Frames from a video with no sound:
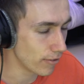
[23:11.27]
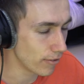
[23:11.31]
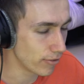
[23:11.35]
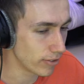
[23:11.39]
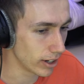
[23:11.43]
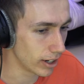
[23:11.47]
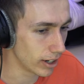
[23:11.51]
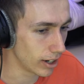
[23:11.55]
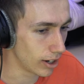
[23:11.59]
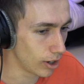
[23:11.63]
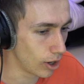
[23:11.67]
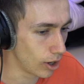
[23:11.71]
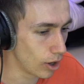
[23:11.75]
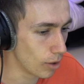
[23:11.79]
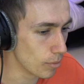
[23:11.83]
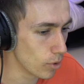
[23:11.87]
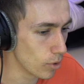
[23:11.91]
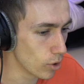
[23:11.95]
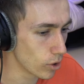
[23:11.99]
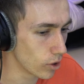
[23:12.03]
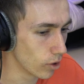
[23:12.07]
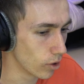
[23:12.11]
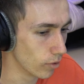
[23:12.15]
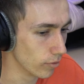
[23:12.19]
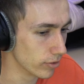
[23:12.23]
I'd feel a lot
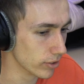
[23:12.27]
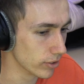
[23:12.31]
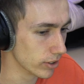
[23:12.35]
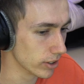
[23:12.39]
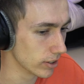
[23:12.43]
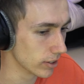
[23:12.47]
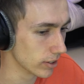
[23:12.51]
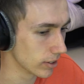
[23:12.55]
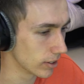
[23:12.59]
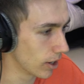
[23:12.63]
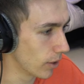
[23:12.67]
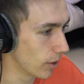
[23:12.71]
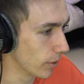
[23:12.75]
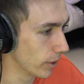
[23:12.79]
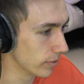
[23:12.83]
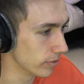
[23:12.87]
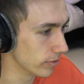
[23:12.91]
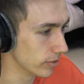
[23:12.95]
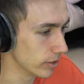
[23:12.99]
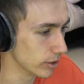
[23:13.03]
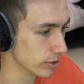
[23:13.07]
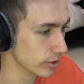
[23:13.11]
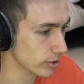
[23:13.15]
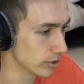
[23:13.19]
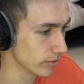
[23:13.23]
more confident oh, go, going go
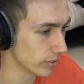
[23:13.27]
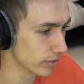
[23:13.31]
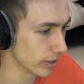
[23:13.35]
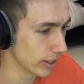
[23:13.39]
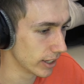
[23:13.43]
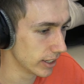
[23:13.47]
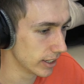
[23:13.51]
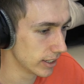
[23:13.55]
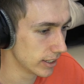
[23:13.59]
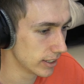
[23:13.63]
for Lucifer.